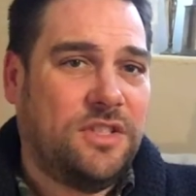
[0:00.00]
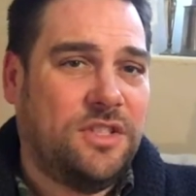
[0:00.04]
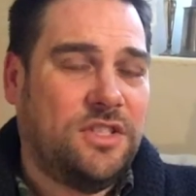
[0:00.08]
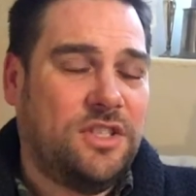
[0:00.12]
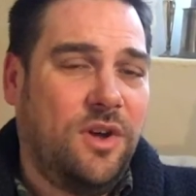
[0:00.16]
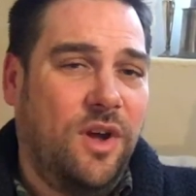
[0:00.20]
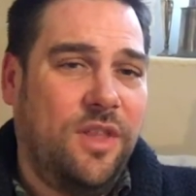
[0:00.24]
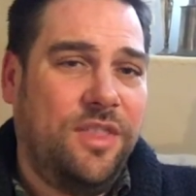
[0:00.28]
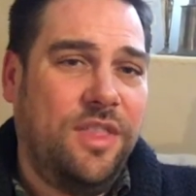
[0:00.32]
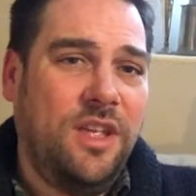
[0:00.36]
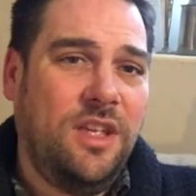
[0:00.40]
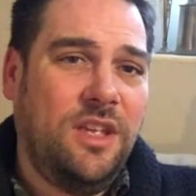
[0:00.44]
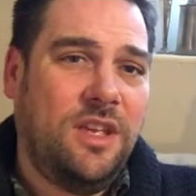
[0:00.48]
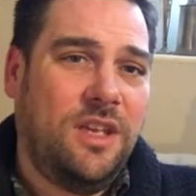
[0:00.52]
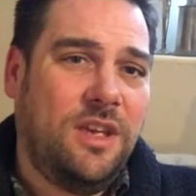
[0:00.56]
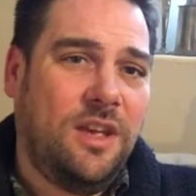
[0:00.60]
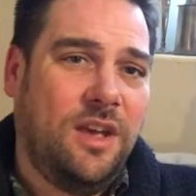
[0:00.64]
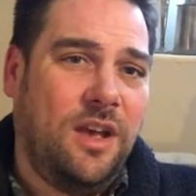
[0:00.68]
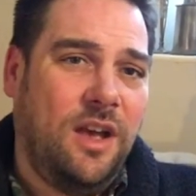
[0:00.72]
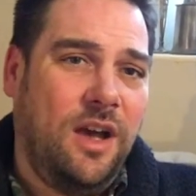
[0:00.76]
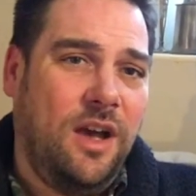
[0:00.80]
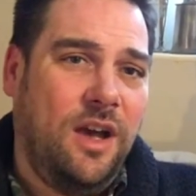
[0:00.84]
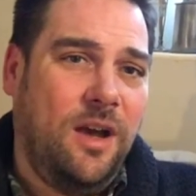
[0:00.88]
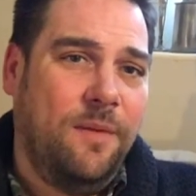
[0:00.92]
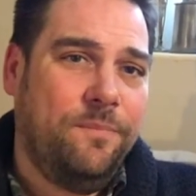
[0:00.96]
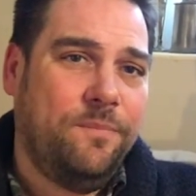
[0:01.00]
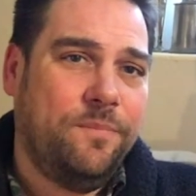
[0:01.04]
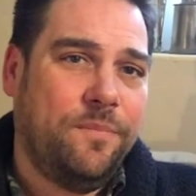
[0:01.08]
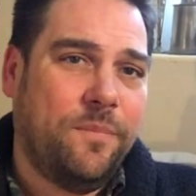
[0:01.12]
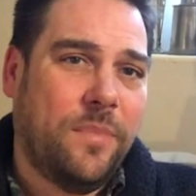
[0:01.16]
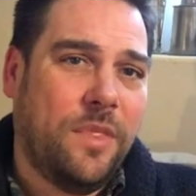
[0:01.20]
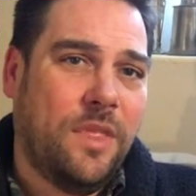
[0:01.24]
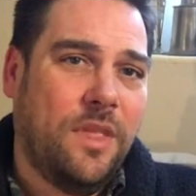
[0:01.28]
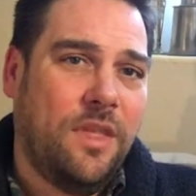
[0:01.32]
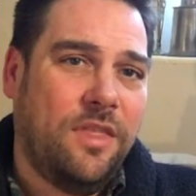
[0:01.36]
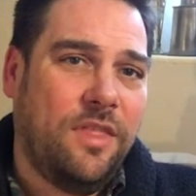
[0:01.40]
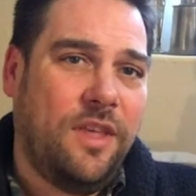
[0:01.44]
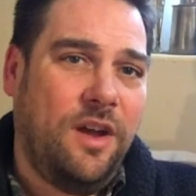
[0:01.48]
So I think
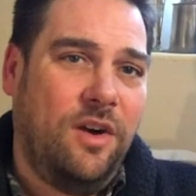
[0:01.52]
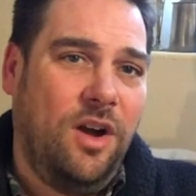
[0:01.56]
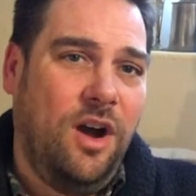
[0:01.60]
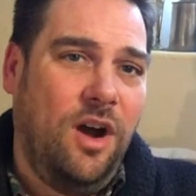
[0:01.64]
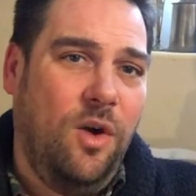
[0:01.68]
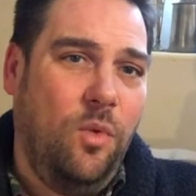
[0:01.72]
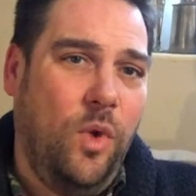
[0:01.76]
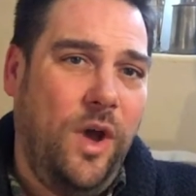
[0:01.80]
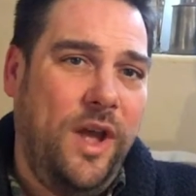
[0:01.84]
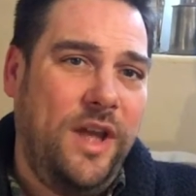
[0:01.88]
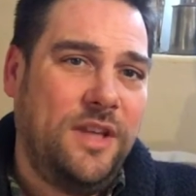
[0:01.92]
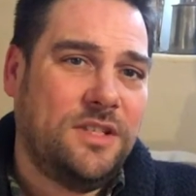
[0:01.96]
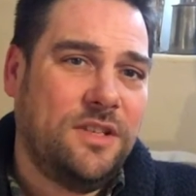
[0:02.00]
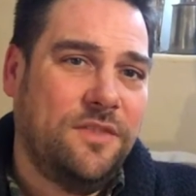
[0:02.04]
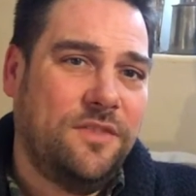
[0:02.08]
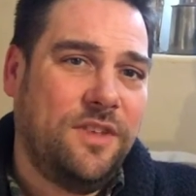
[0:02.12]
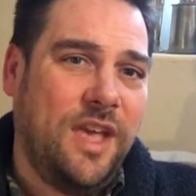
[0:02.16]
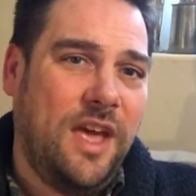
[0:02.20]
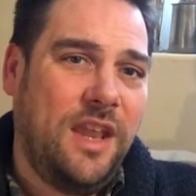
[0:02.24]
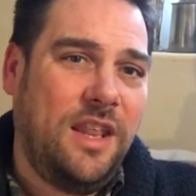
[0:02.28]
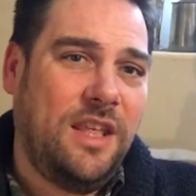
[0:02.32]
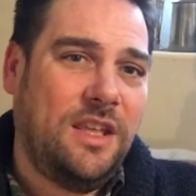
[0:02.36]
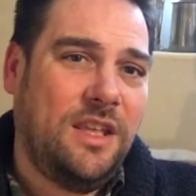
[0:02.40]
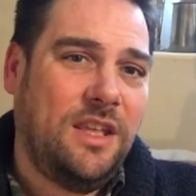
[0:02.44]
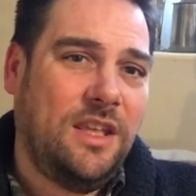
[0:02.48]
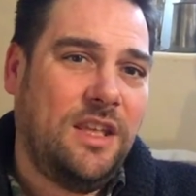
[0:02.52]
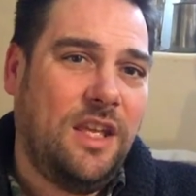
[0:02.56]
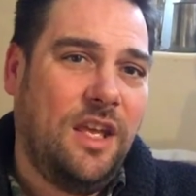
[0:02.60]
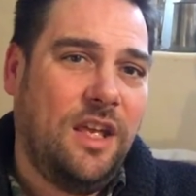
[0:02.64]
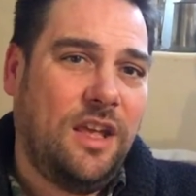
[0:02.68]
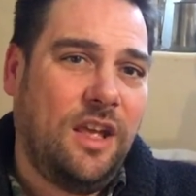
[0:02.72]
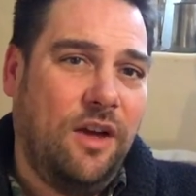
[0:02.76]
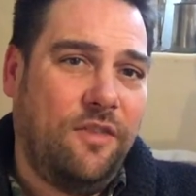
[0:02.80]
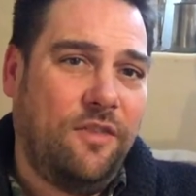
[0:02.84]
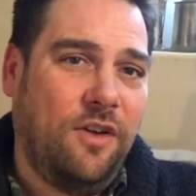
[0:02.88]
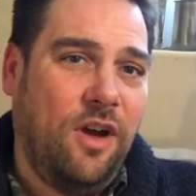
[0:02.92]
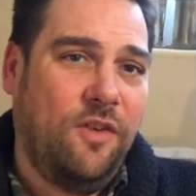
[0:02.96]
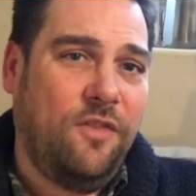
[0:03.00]
there are ways of
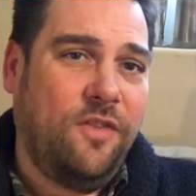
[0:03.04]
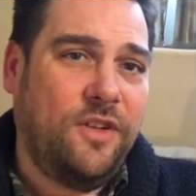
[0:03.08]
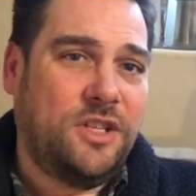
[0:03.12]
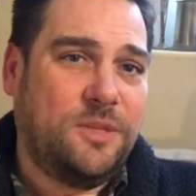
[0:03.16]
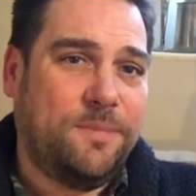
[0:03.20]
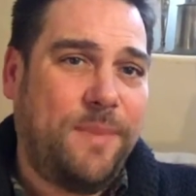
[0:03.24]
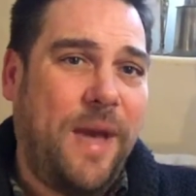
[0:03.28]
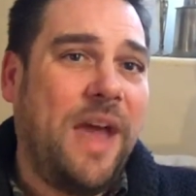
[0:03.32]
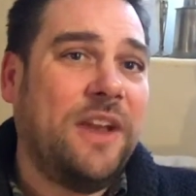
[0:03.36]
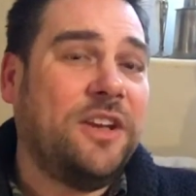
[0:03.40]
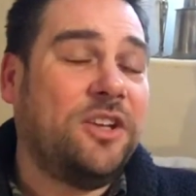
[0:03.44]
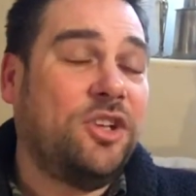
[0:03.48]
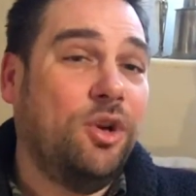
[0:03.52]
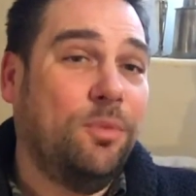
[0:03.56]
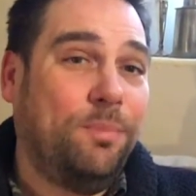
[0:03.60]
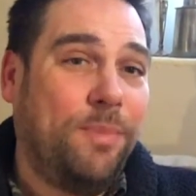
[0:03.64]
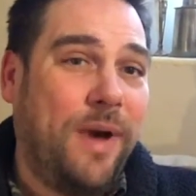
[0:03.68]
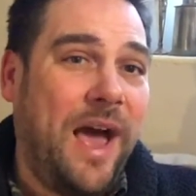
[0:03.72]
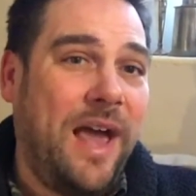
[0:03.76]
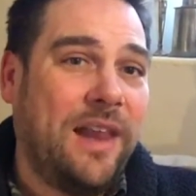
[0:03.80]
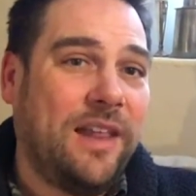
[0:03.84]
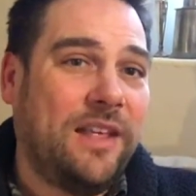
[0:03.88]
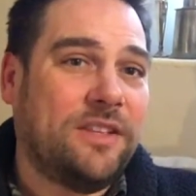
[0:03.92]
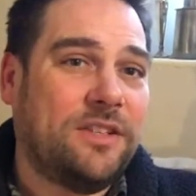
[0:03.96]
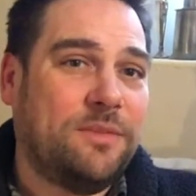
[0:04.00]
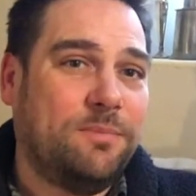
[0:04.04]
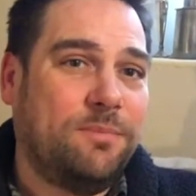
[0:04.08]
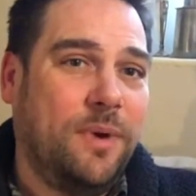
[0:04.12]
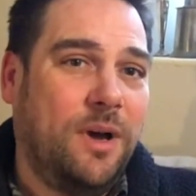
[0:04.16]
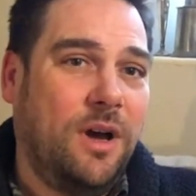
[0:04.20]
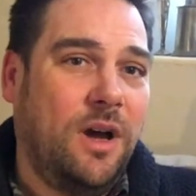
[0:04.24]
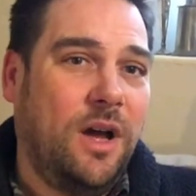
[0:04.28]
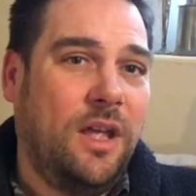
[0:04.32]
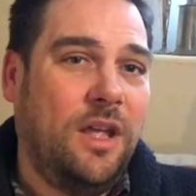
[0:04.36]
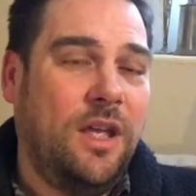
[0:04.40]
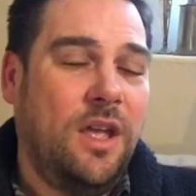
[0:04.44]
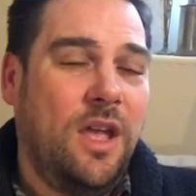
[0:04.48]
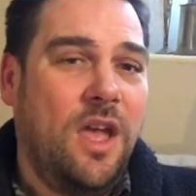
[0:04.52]
expanding your palate
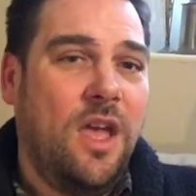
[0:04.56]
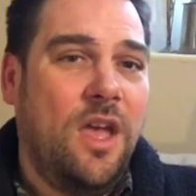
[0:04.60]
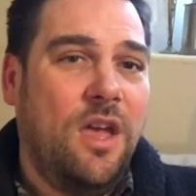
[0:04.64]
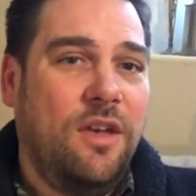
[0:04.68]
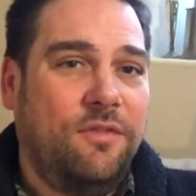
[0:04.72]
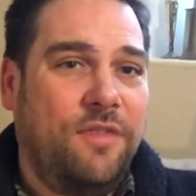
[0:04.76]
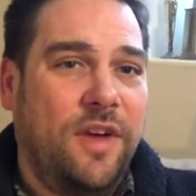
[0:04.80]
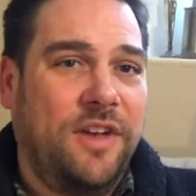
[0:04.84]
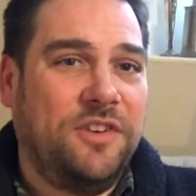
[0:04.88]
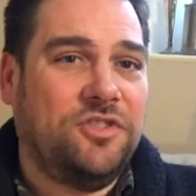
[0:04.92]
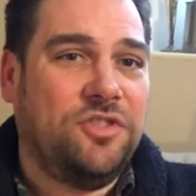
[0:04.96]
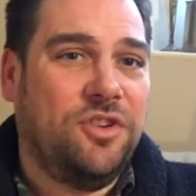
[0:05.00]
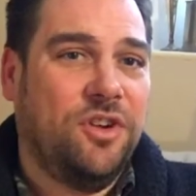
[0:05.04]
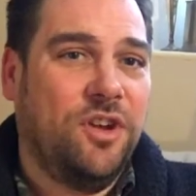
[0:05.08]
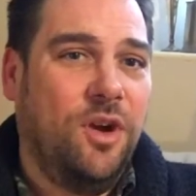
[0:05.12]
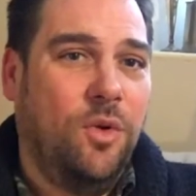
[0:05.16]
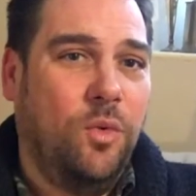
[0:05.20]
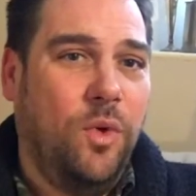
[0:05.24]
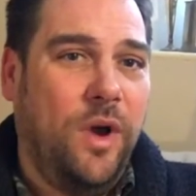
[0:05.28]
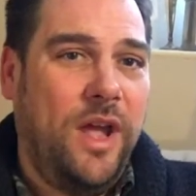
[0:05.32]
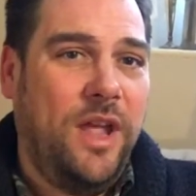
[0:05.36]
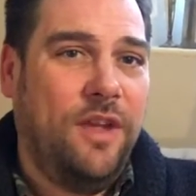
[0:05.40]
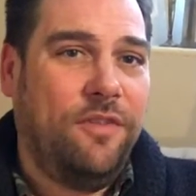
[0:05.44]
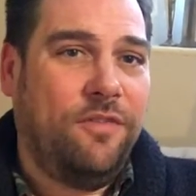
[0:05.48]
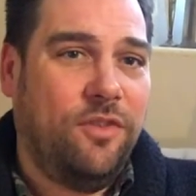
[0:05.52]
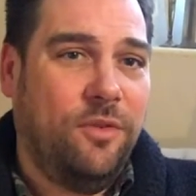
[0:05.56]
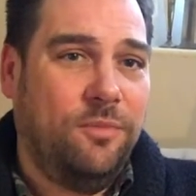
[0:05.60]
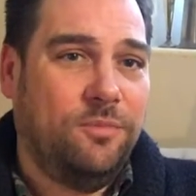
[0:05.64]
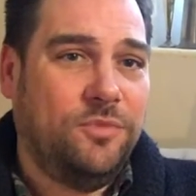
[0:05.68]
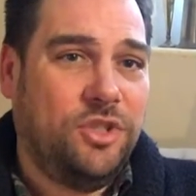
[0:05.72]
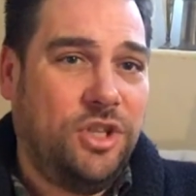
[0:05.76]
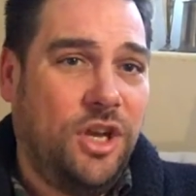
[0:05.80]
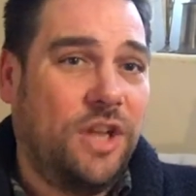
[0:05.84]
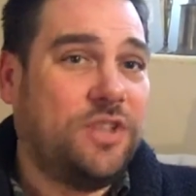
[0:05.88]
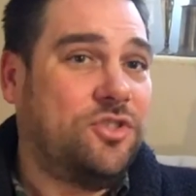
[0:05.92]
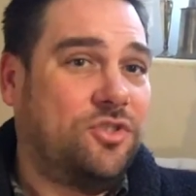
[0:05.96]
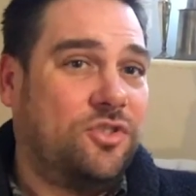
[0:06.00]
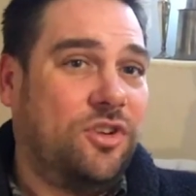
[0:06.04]
by venturing away from
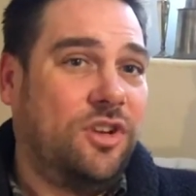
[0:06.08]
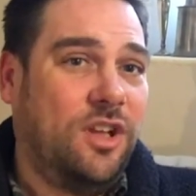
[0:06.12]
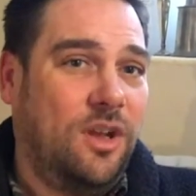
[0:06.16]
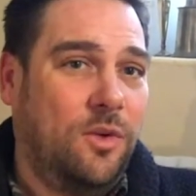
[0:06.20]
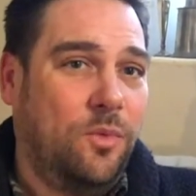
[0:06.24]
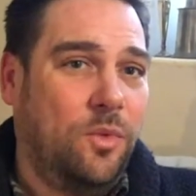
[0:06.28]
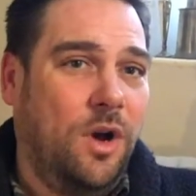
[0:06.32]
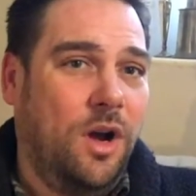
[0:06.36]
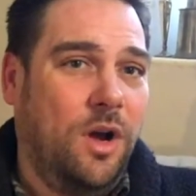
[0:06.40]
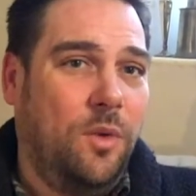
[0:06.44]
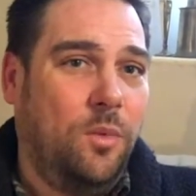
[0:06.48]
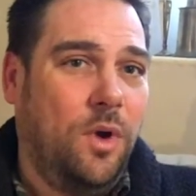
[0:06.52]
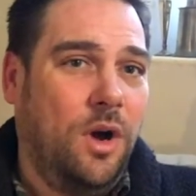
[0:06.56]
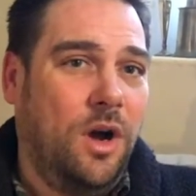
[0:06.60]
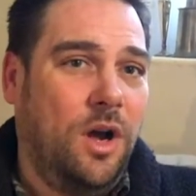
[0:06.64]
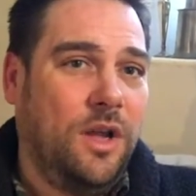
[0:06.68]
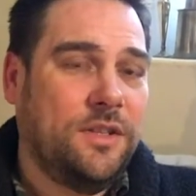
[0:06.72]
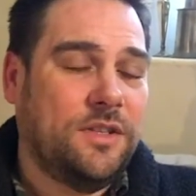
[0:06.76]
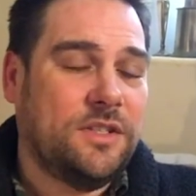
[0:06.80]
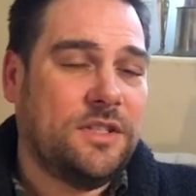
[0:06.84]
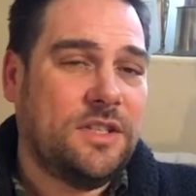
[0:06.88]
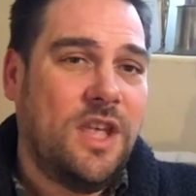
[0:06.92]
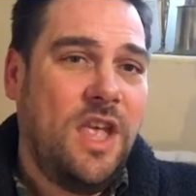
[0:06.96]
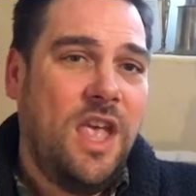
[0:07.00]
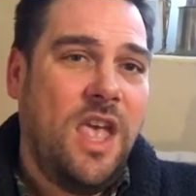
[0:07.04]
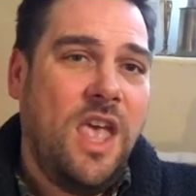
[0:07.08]
just drinking white wines.